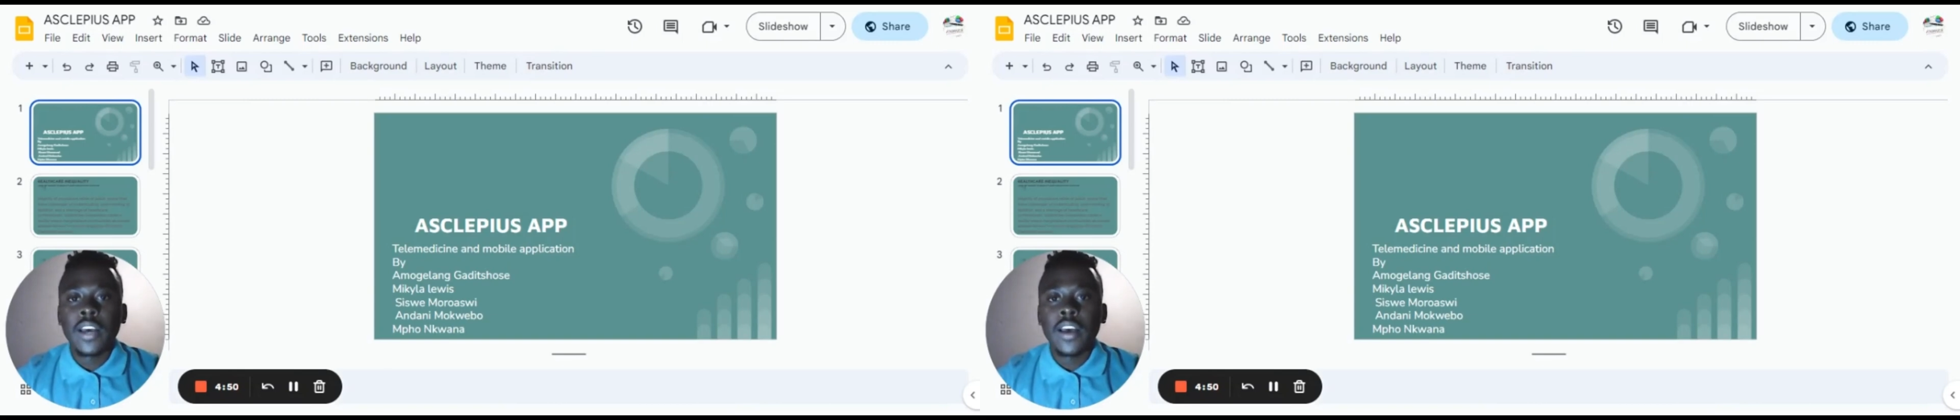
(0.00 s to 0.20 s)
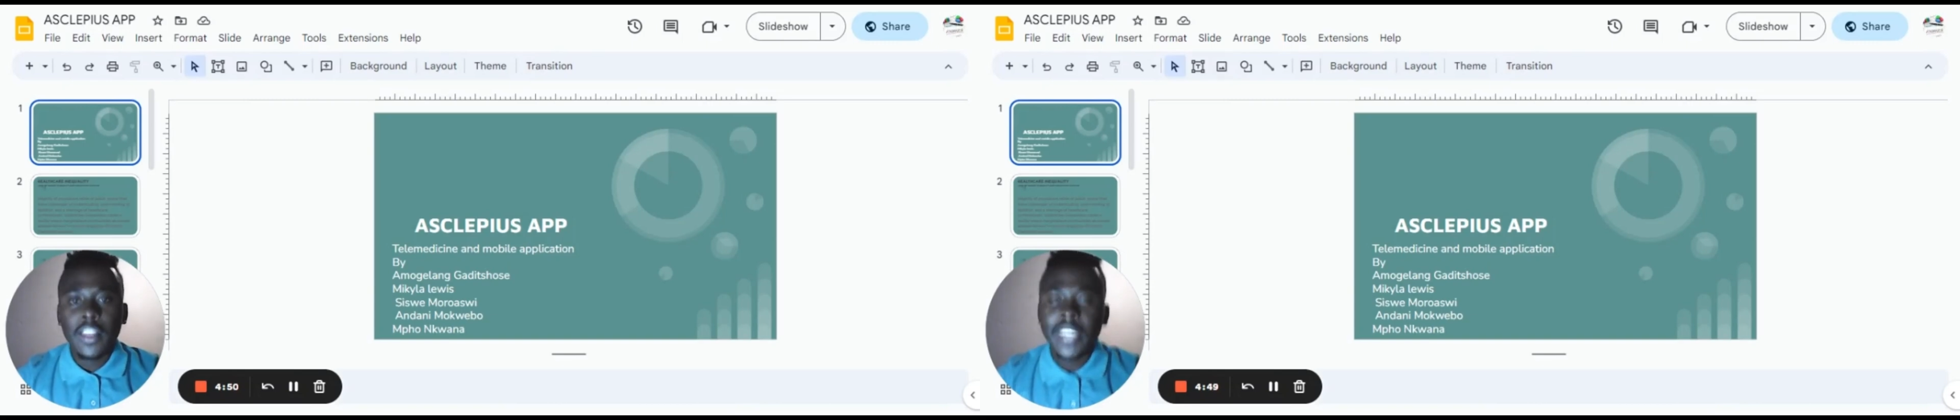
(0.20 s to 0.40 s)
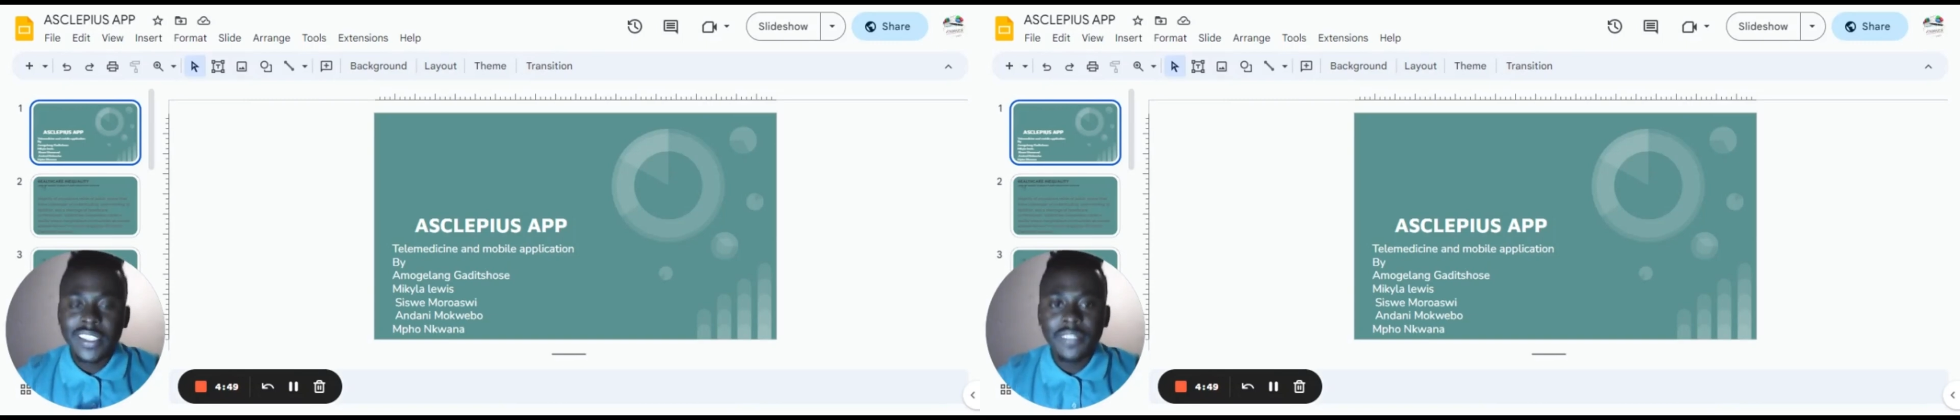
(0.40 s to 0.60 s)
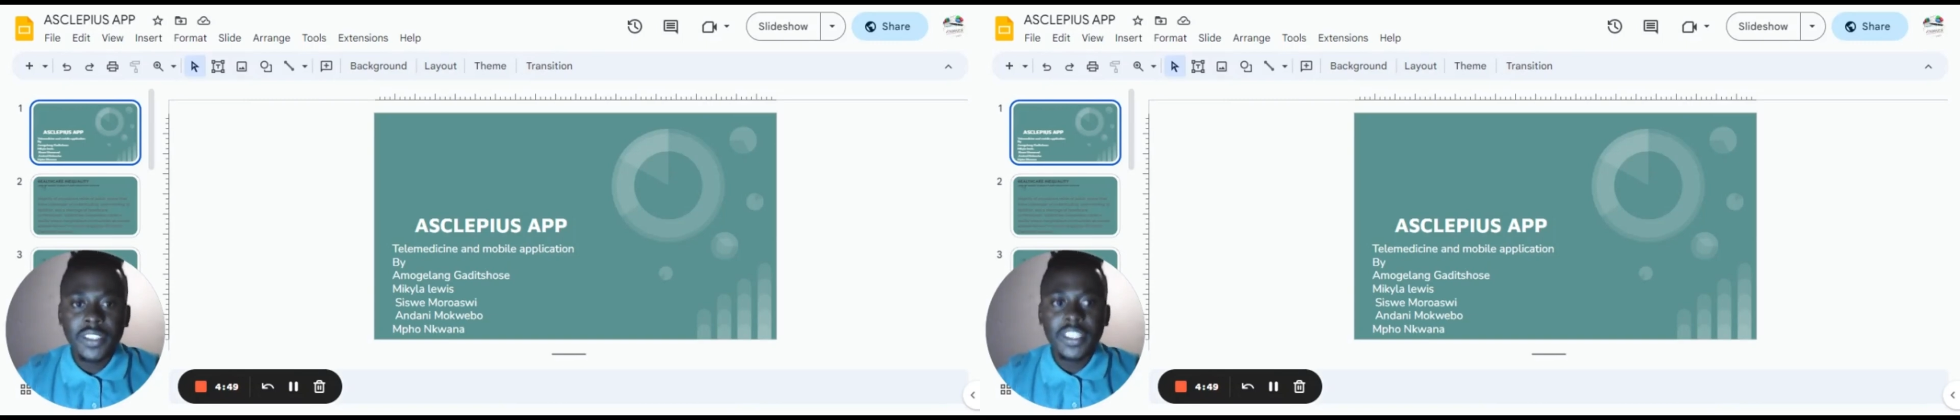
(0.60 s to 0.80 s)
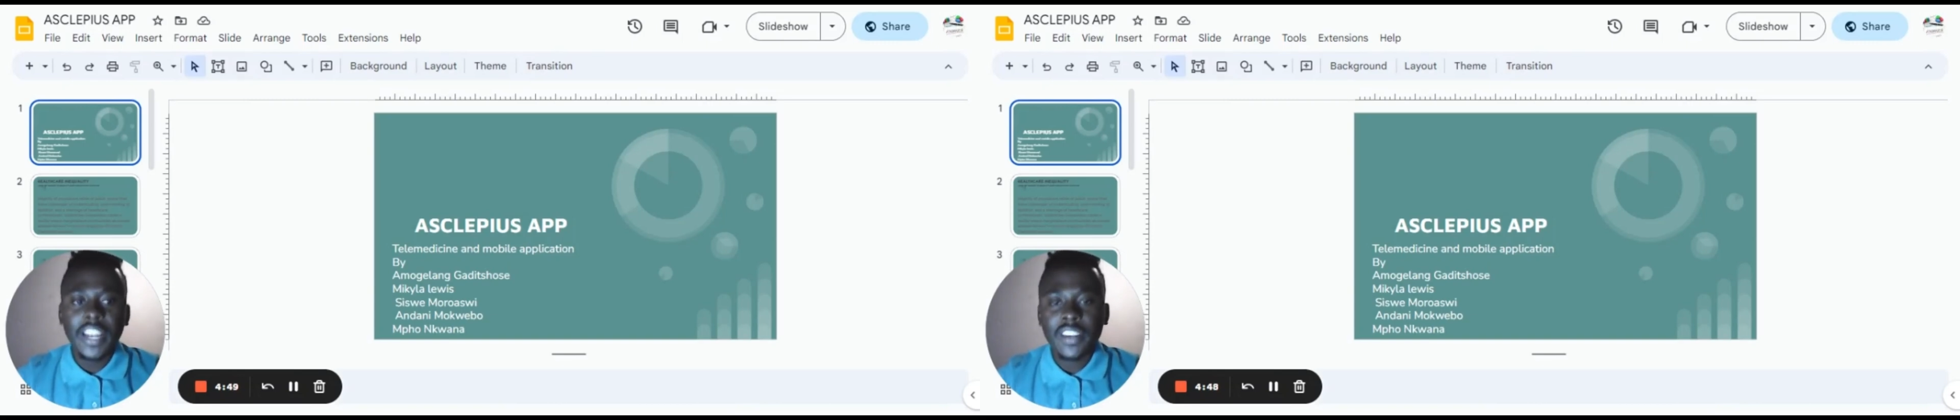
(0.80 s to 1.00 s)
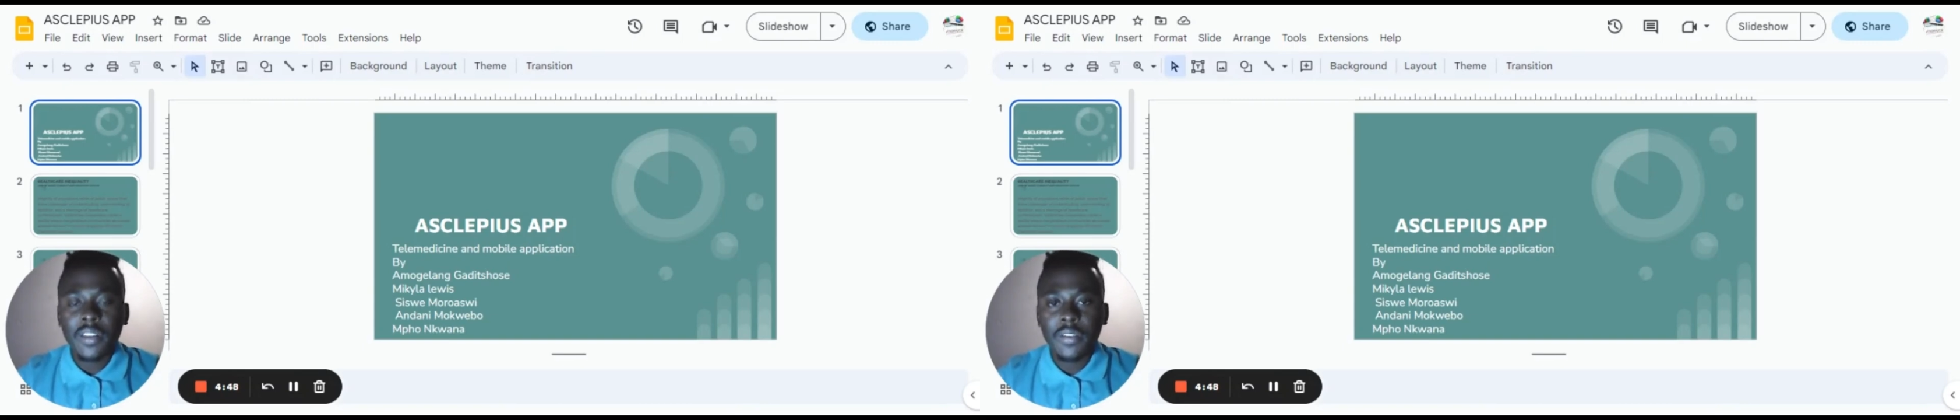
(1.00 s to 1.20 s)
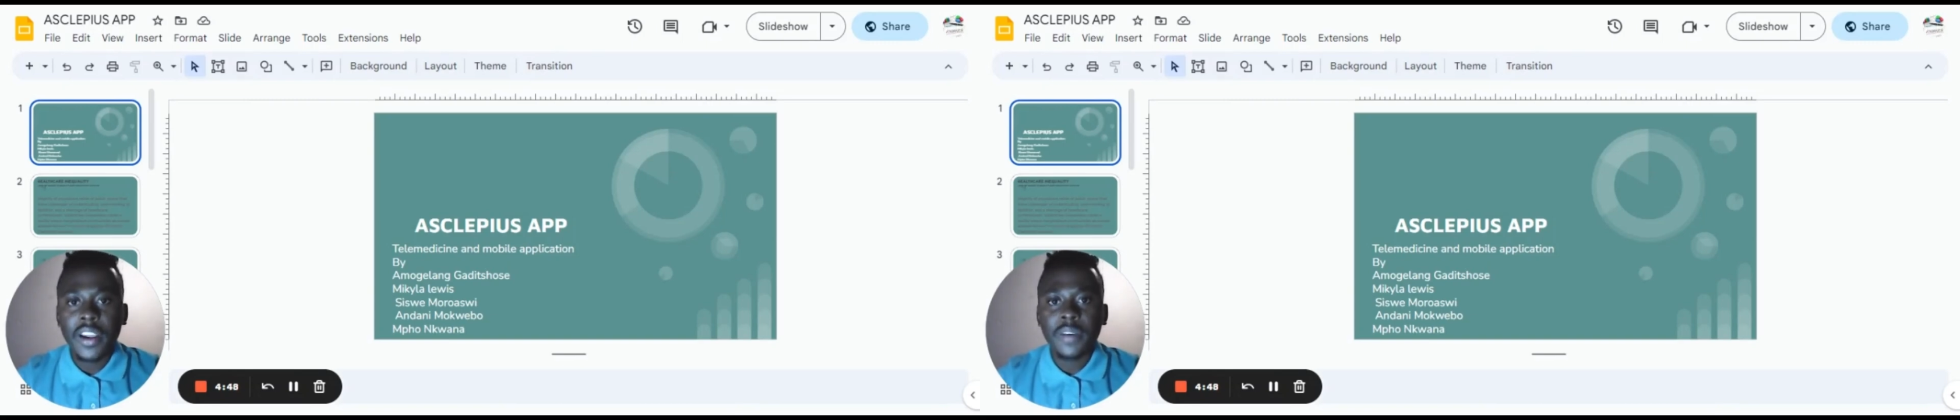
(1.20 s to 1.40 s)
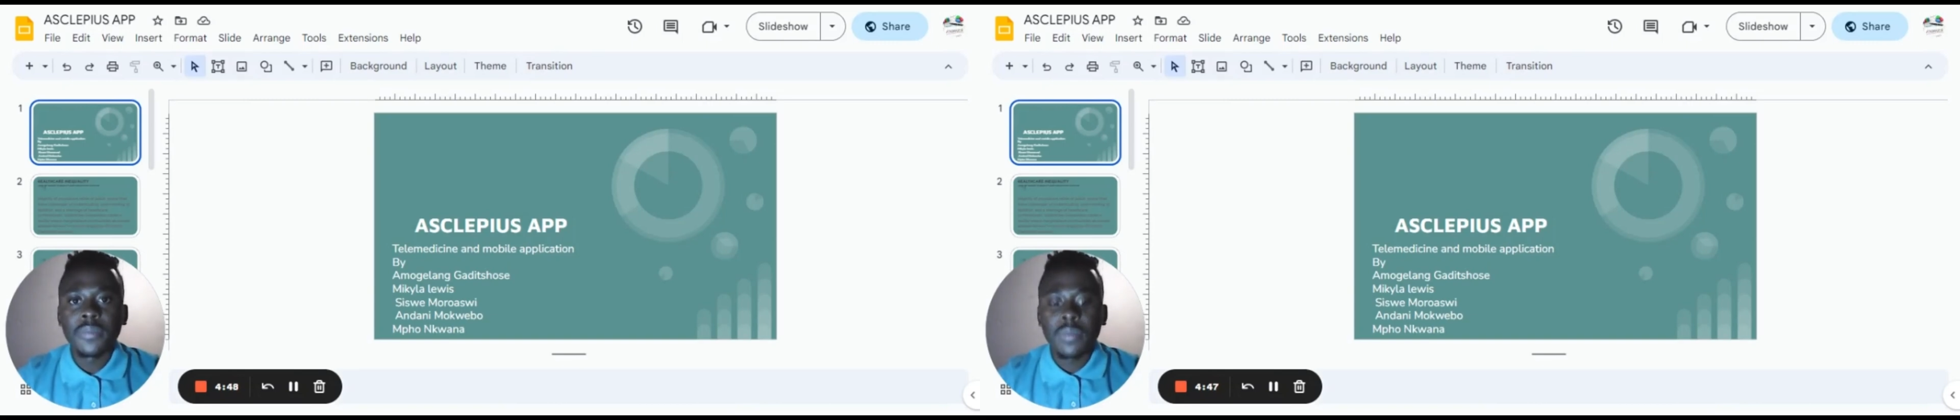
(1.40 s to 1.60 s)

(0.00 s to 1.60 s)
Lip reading: healthcare services in South Africa.